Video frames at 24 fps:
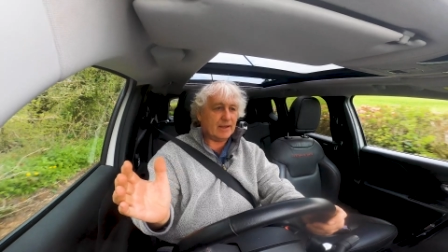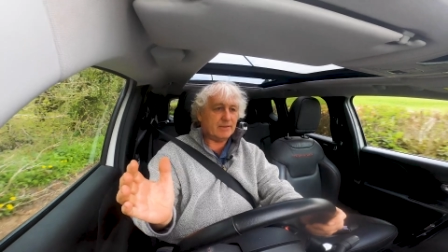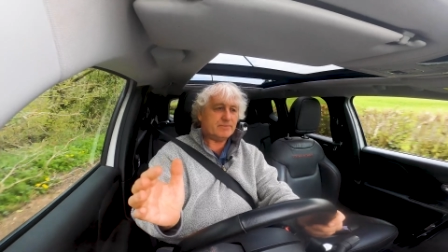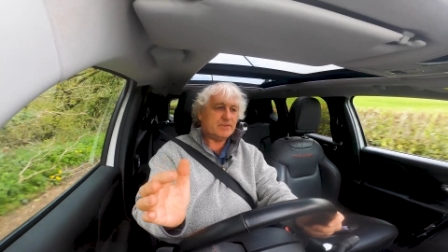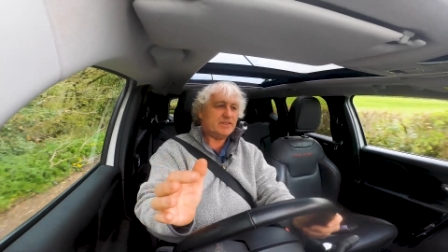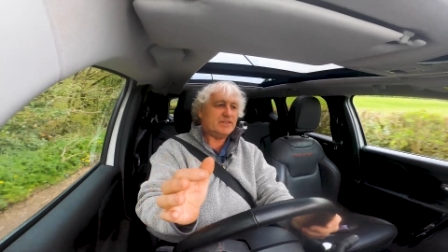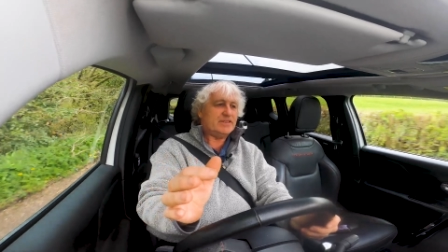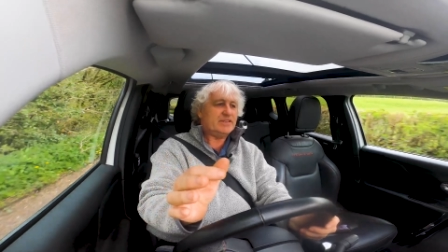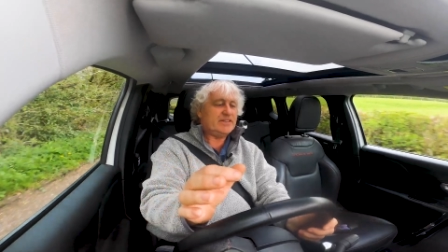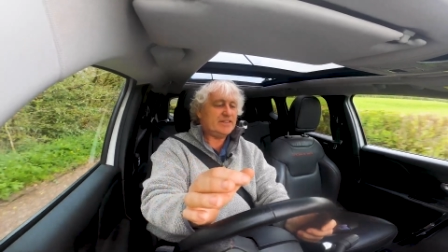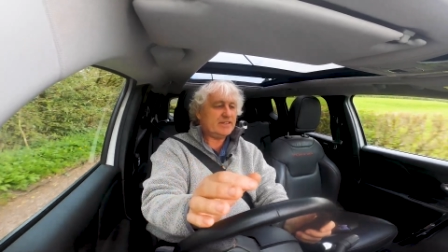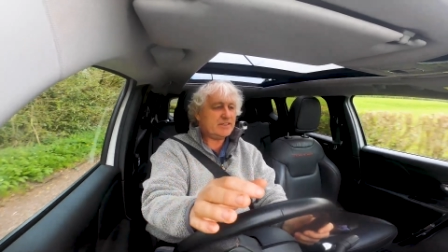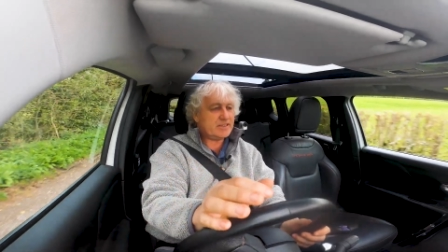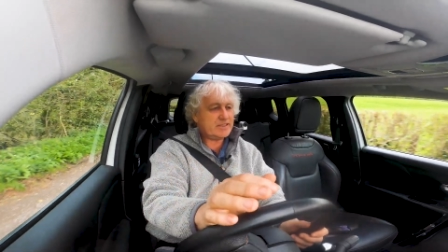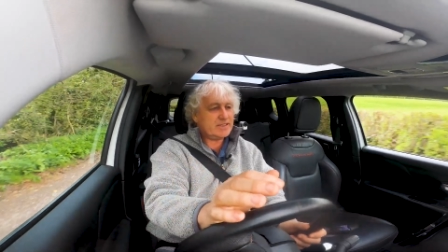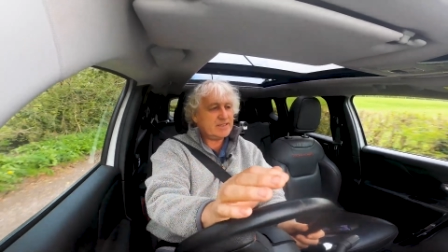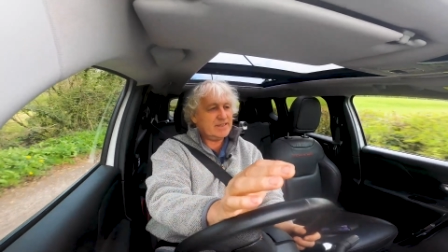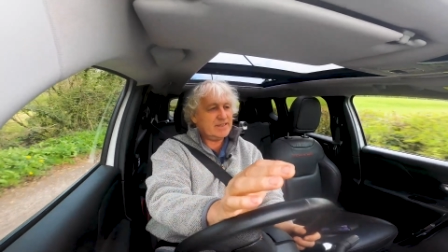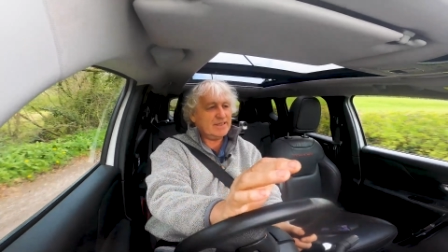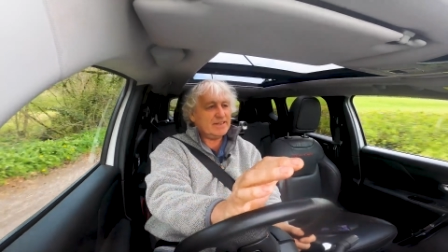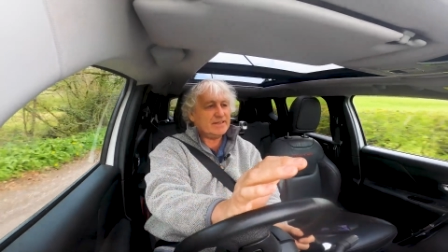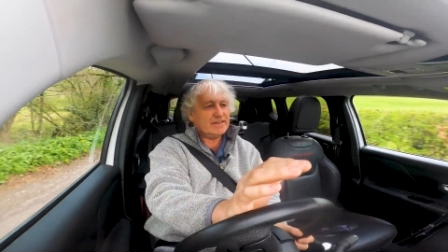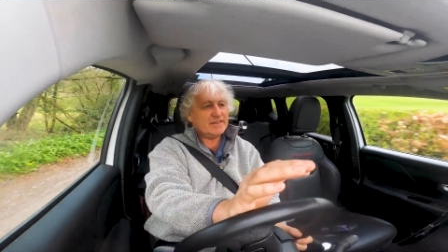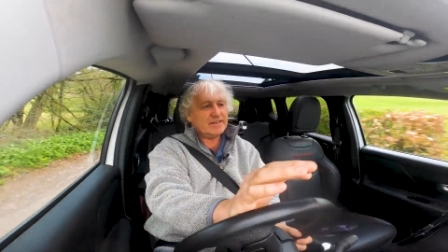I'm just
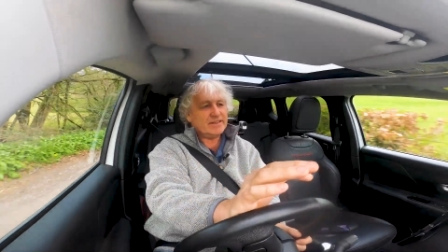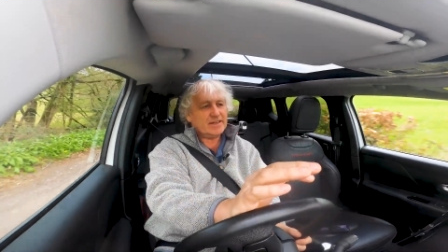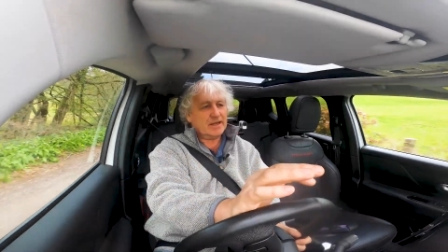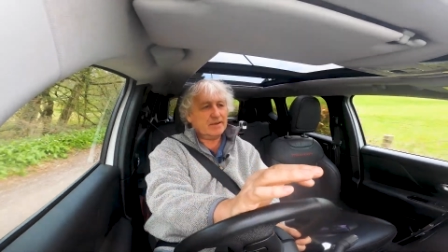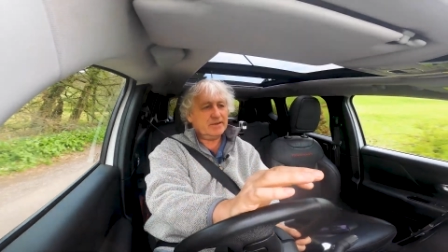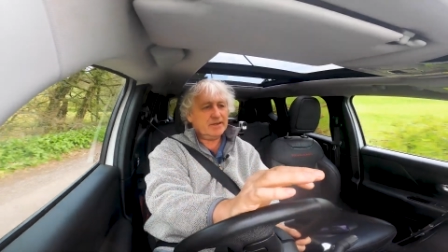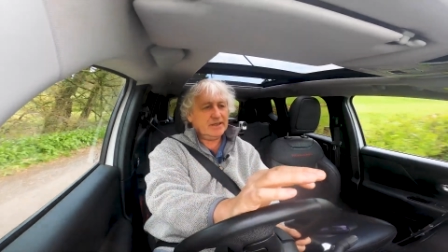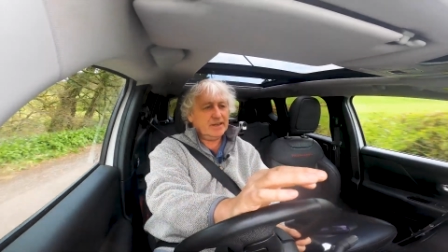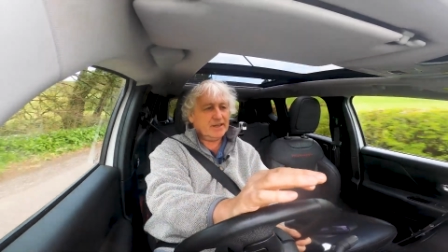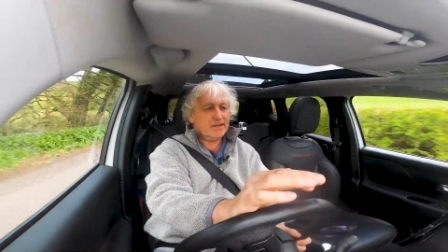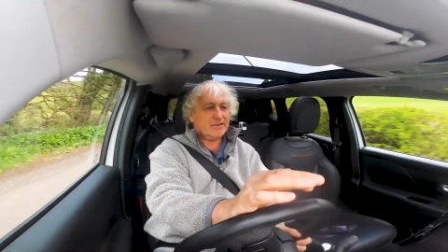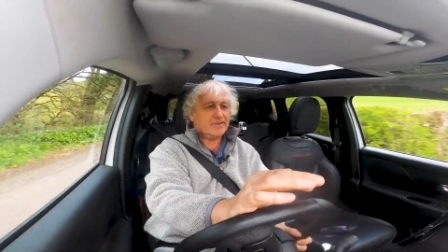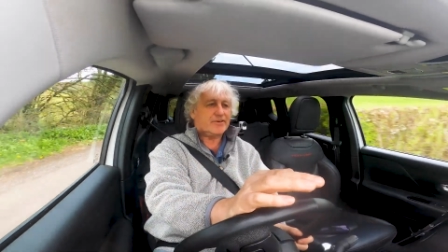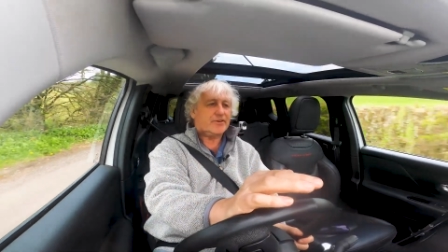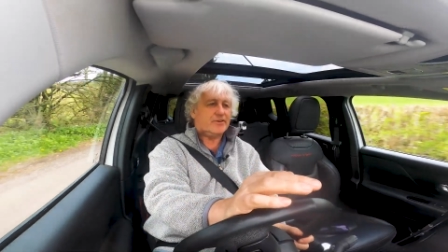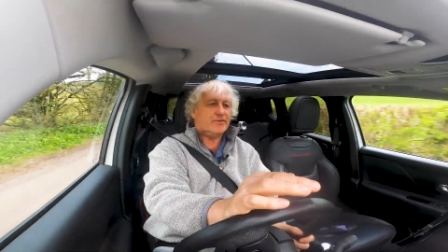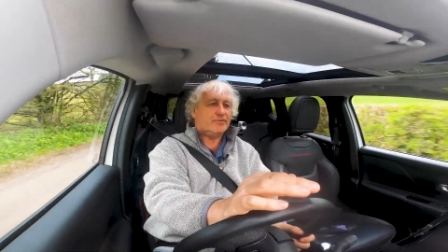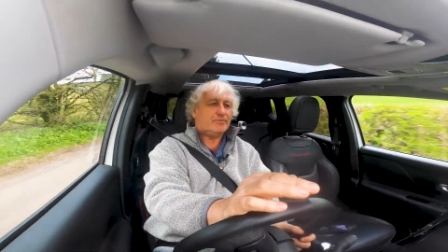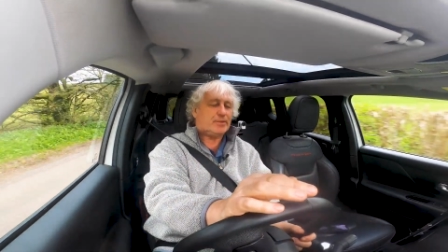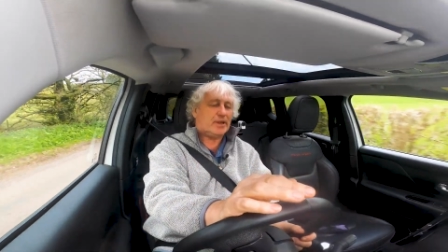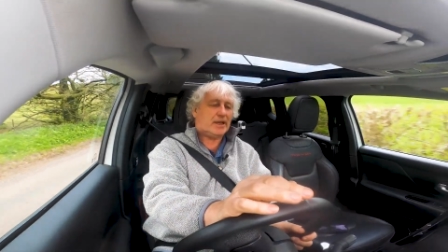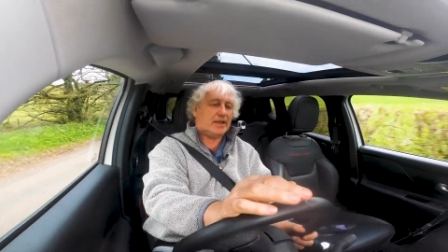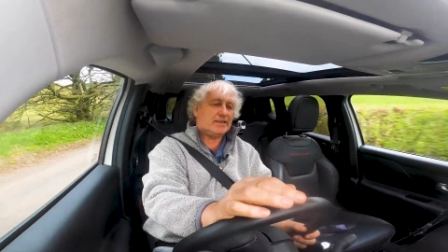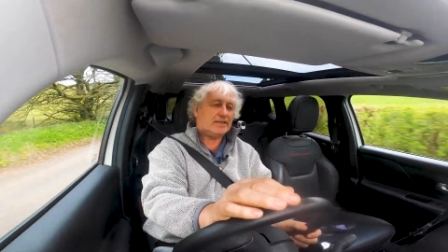trundling
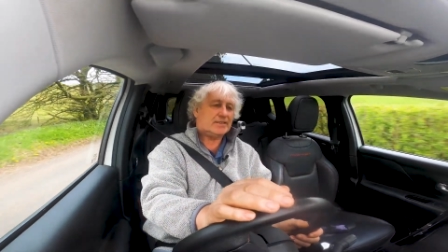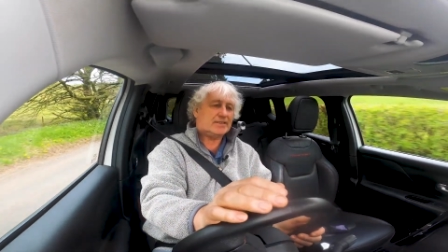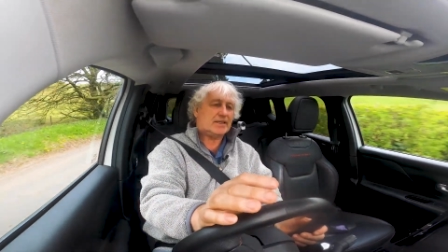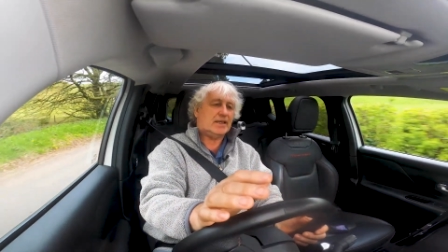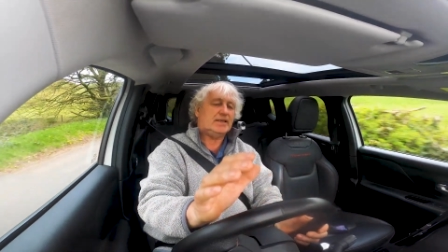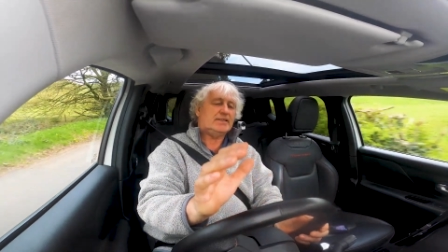through bends.